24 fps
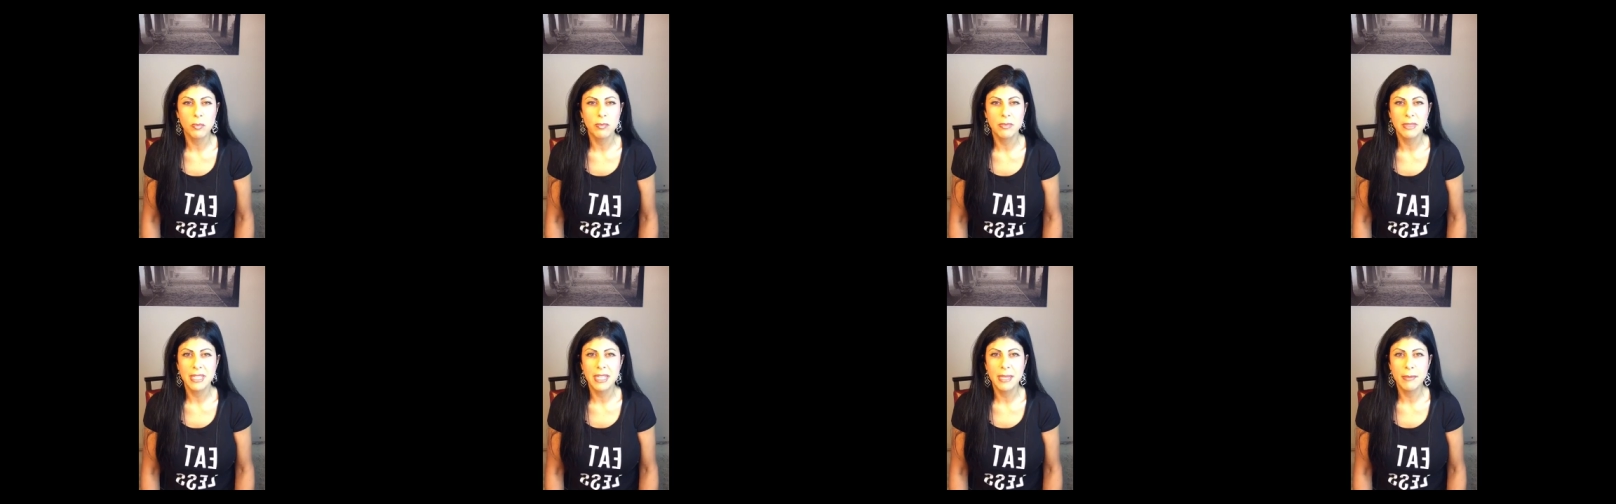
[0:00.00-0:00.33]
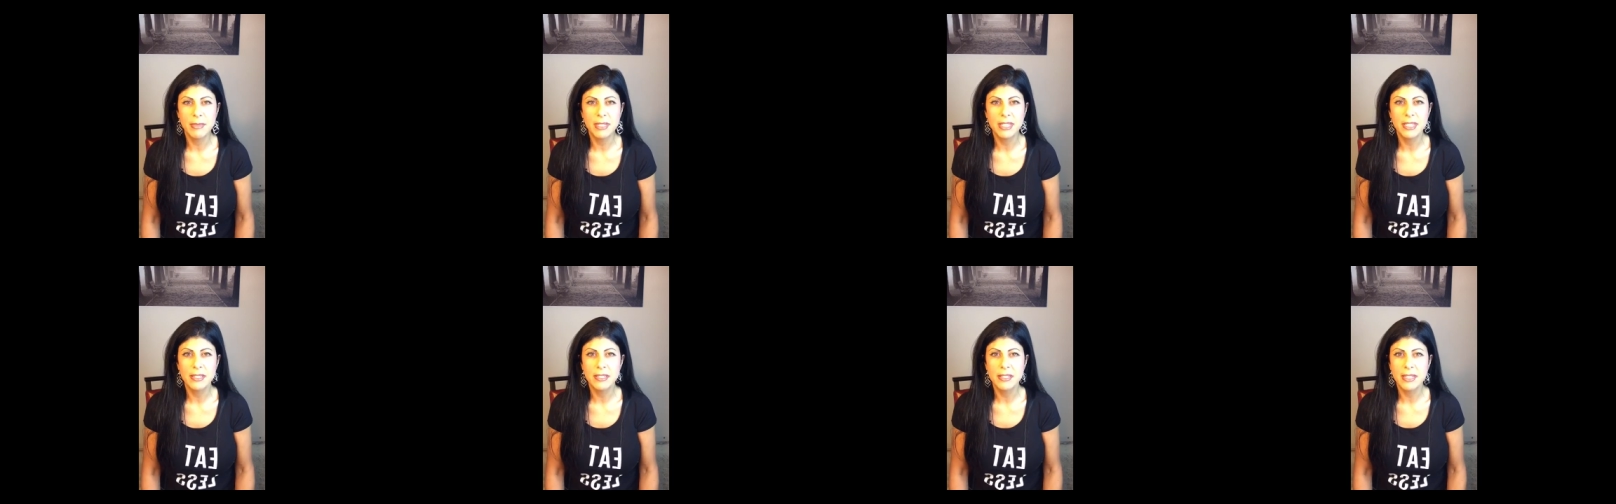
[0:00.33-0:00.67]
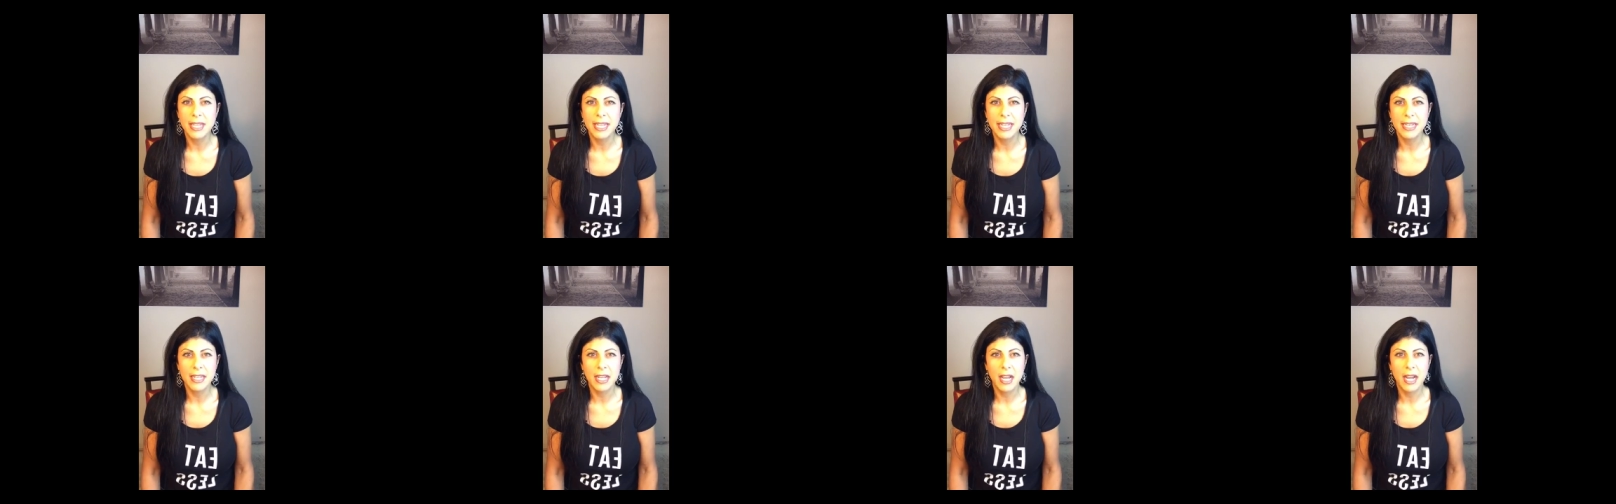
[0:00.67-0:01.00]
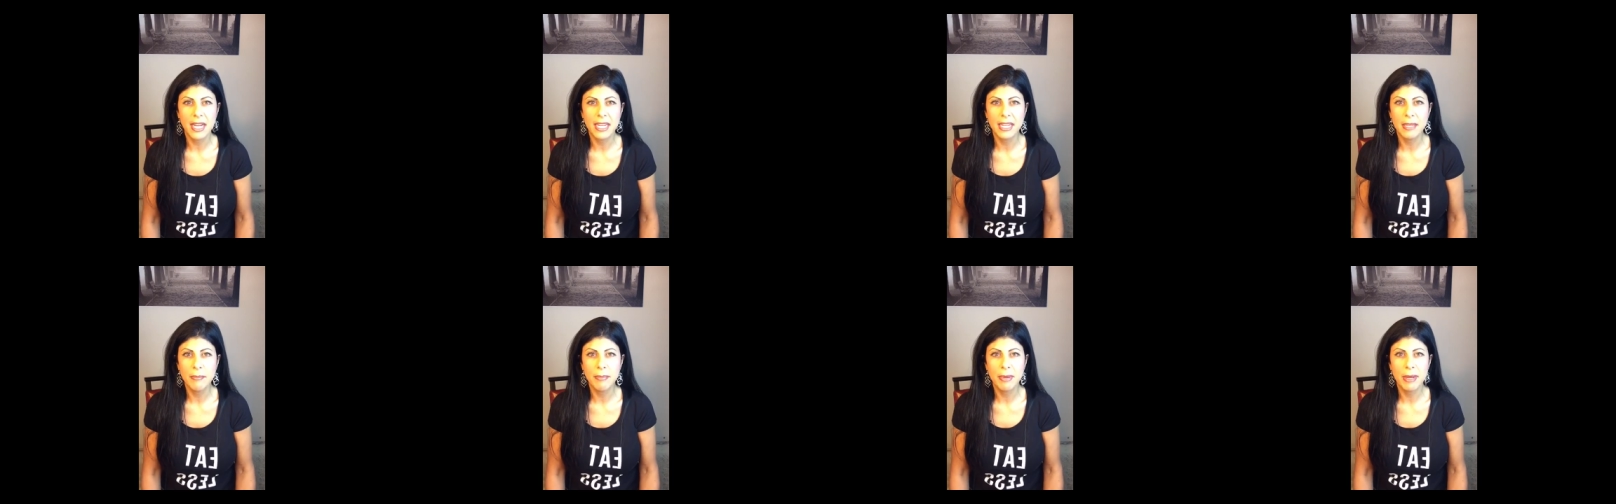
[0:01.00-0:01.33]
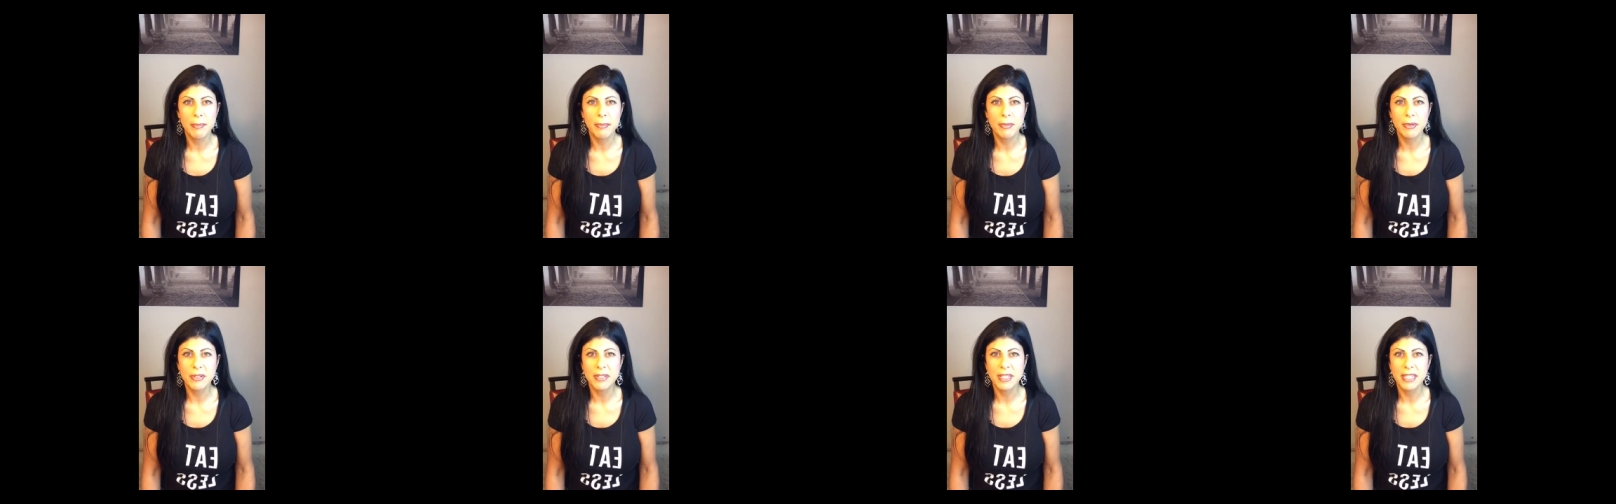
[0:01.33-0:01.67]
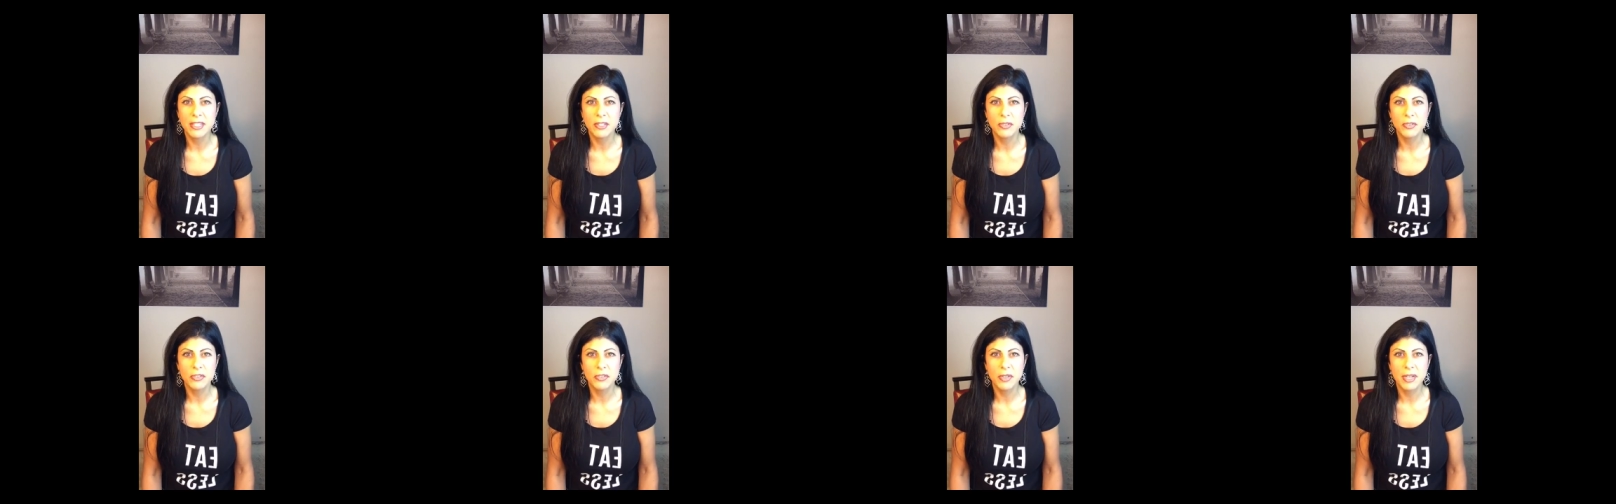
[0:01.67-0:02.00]
lemon and cayenne pepper that
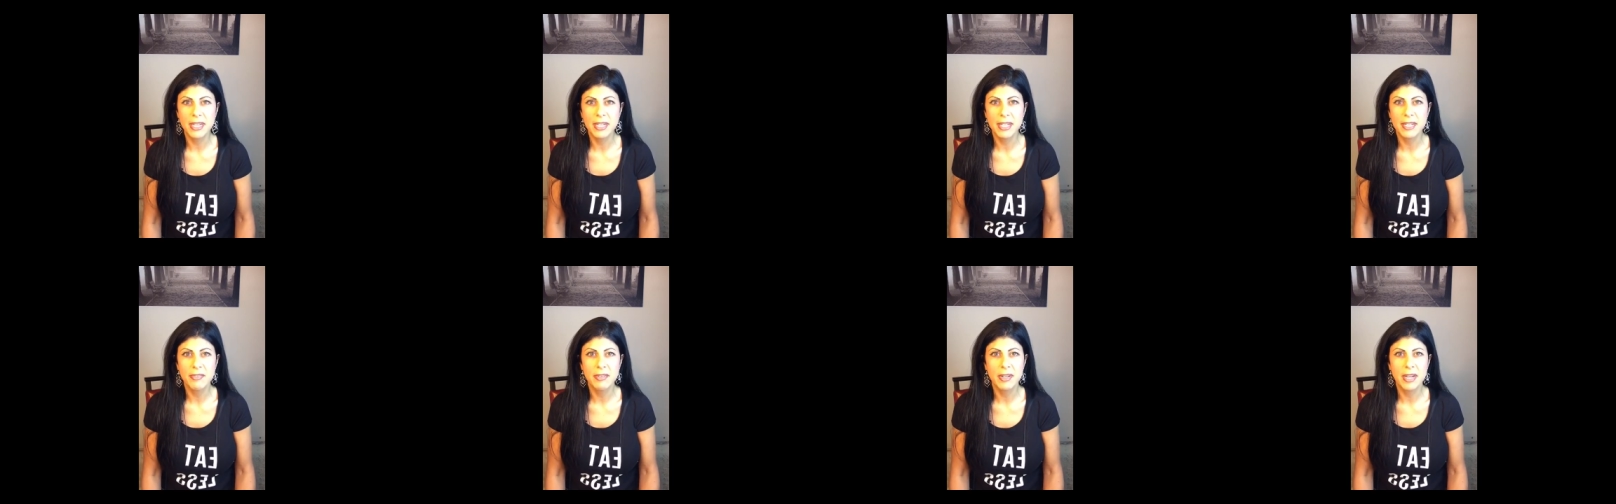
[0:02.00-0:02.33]
you drink.